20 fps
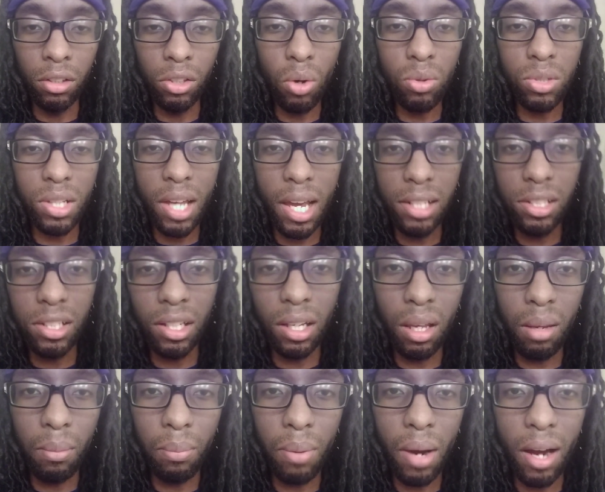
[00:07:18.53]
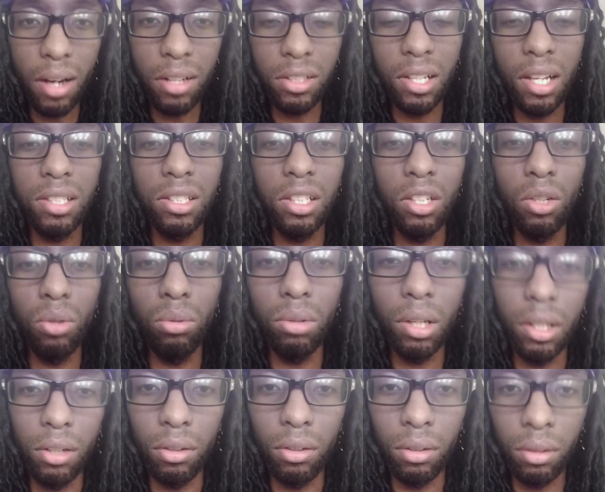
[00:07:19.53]
Those ancient empires, they still
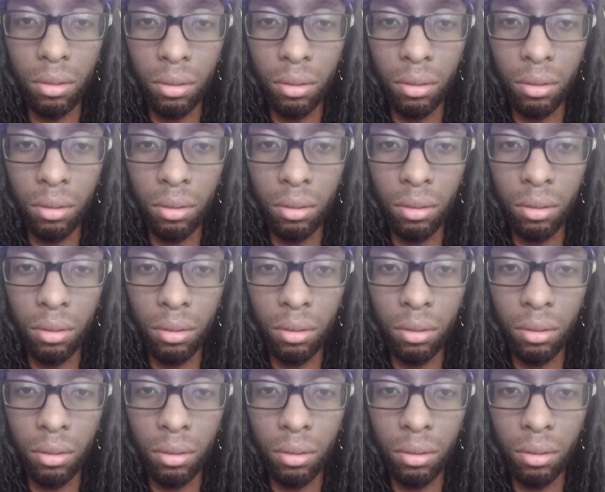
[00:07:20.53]
linger.